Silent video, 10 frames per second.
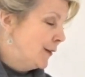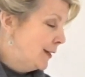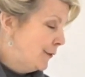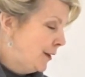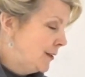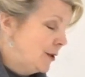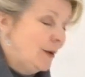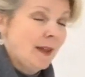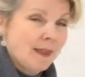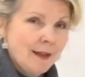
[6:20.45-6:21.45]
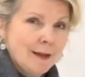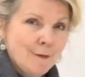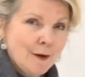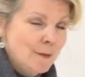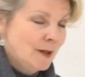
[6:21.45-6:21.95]
I had a friend do it, thank you
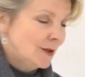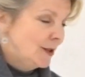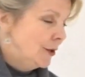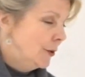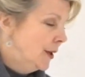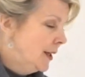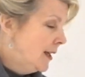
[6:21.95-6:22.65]
very much Lou,